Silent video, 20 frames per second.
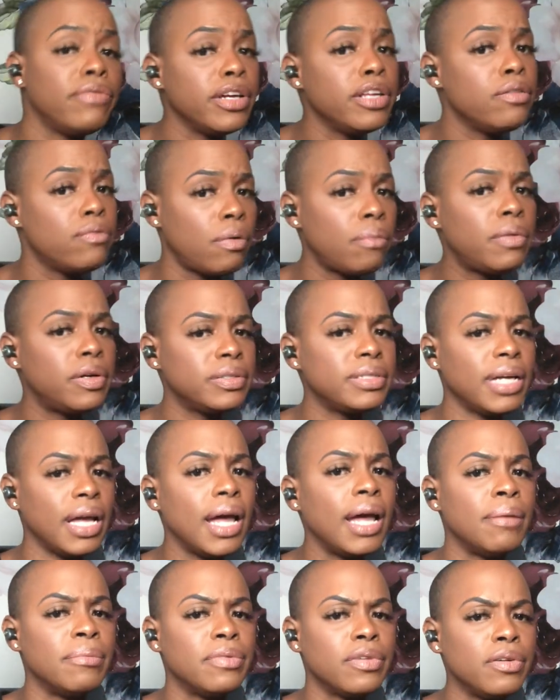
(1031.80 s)
you one more
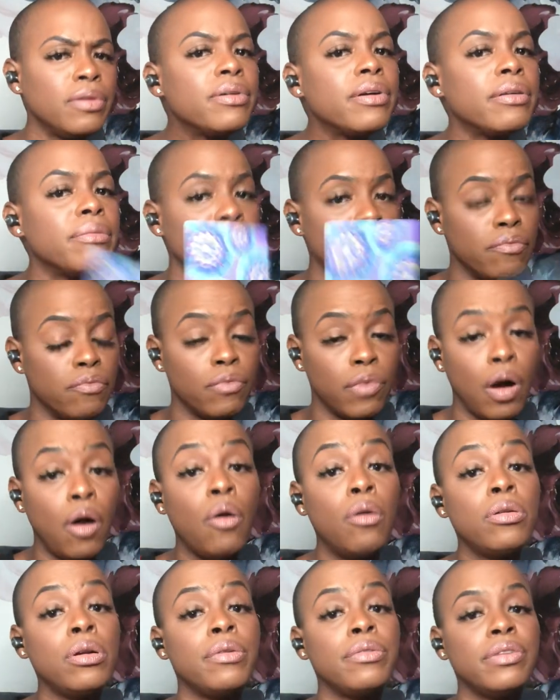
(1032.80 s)
time so you can
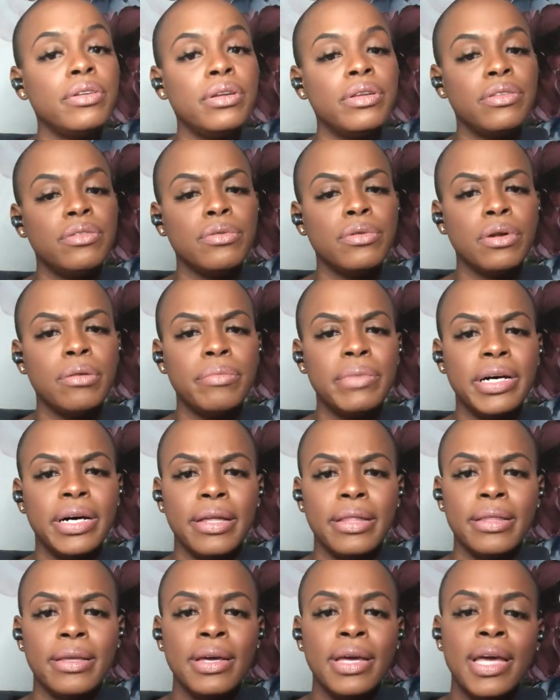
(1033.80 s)
hold on to this during the
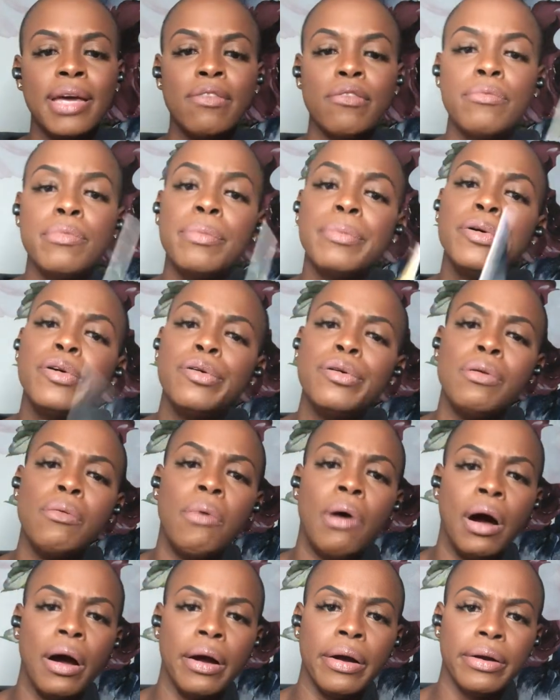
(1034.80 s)
month and remember who you
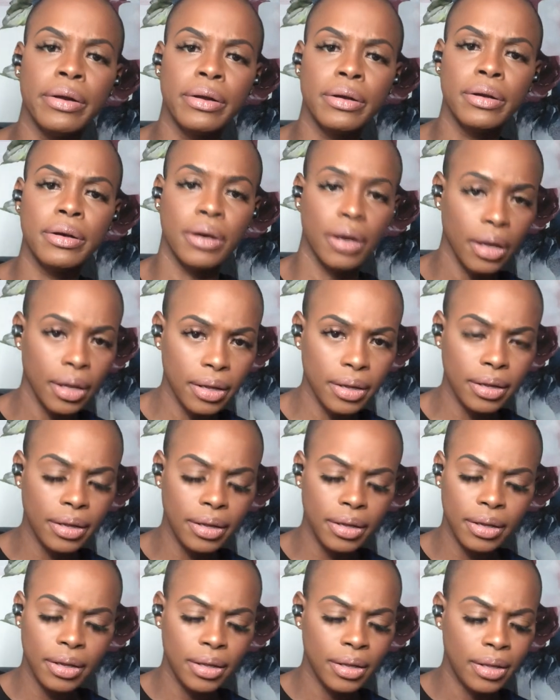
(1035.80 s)
are, okay?
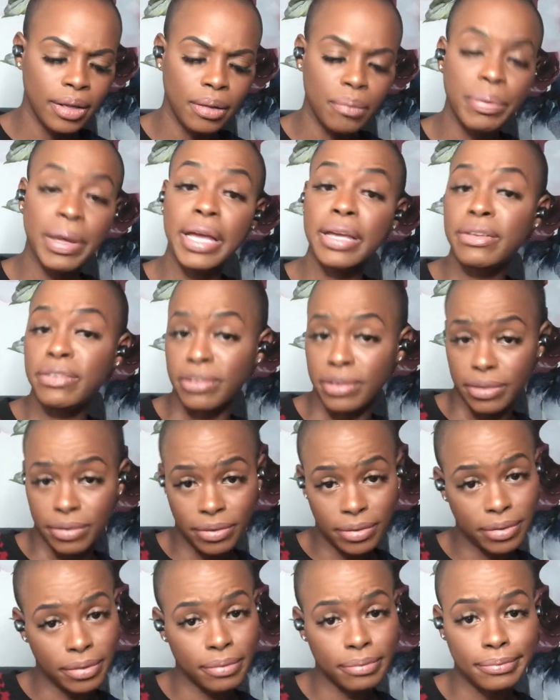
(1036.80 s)

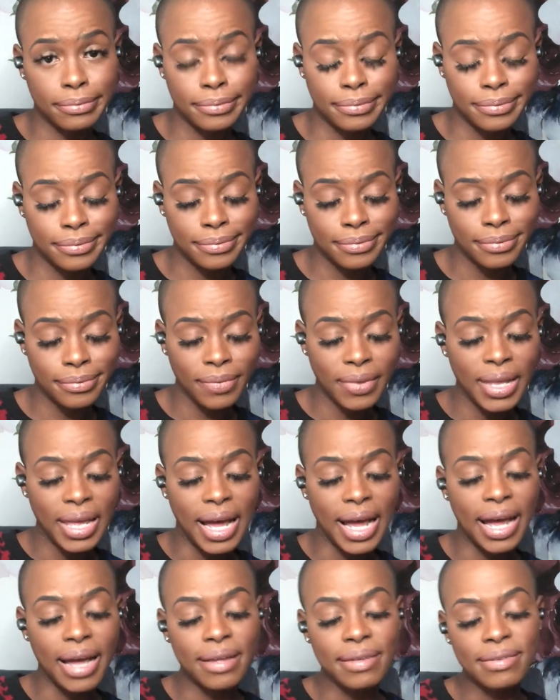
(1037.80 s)
Patience.
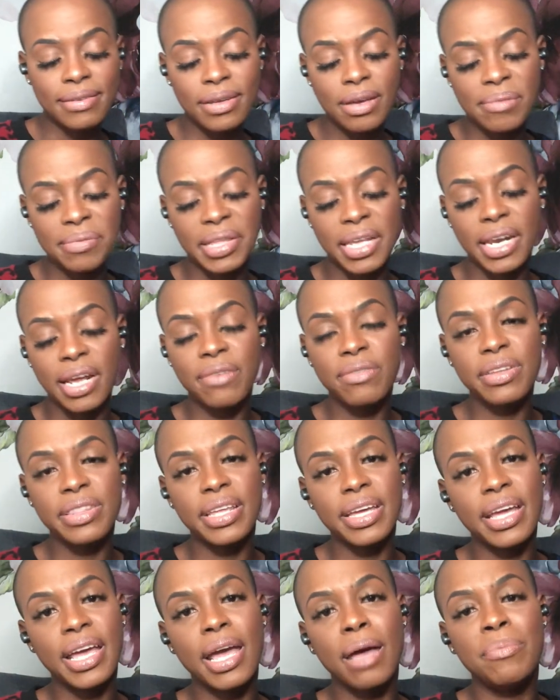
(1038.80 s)
I accept that
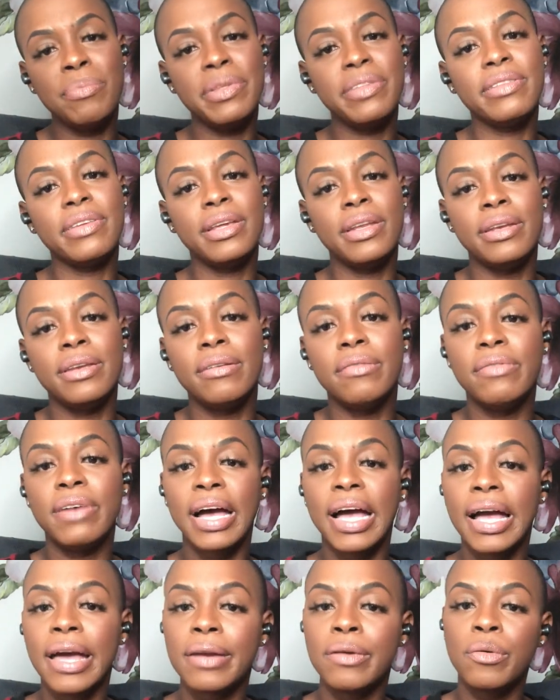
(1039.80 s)
everything happens in
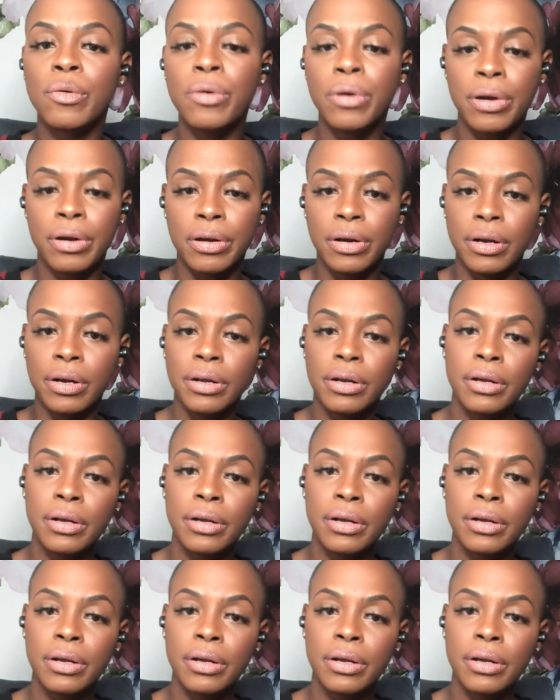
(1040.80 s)
divine order.